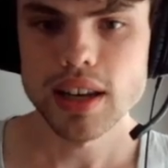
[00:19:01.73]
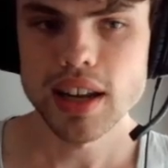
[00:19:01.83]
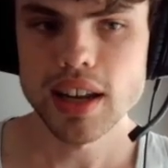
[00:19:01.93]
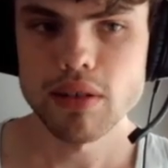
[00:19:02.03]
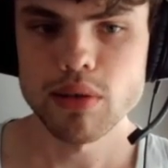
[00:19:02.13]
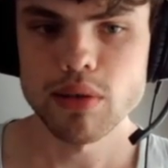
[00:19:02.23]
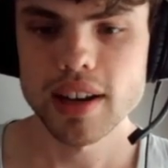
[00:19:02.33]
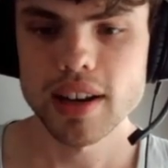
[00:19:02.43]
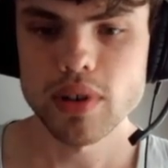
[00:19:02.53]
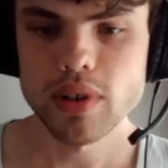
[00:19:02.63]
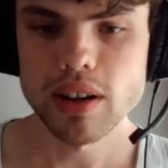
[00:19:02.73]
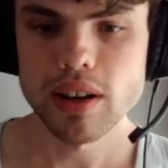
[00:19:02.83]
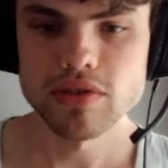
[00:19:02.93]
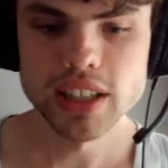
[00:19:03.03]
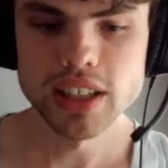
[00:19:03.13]
Now, what I would
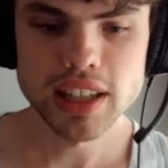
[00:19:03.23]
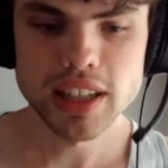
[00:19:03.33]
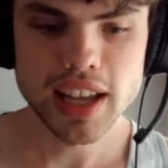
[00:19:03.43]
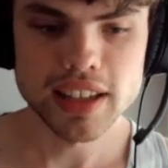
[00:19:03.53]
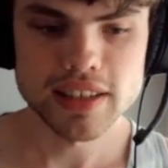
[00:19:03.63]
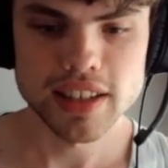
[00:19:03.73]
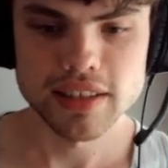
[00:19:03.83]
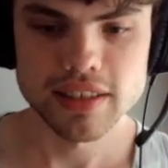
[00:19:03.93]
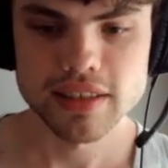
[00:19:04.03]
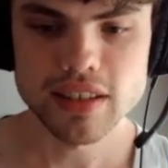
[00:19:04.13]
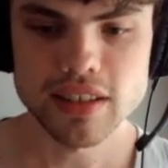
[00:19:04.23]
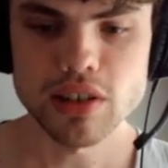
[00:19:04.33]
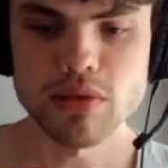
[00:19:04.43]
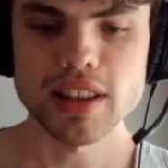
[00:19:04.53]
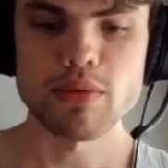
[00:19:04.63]
really like is a
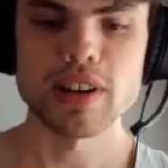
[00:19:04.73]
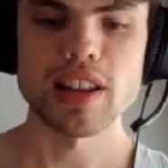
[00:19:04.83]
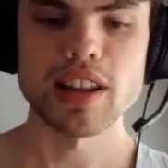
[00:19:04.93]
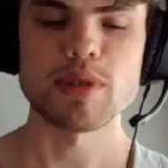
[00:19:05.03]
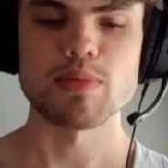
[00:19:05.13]
unit that would let me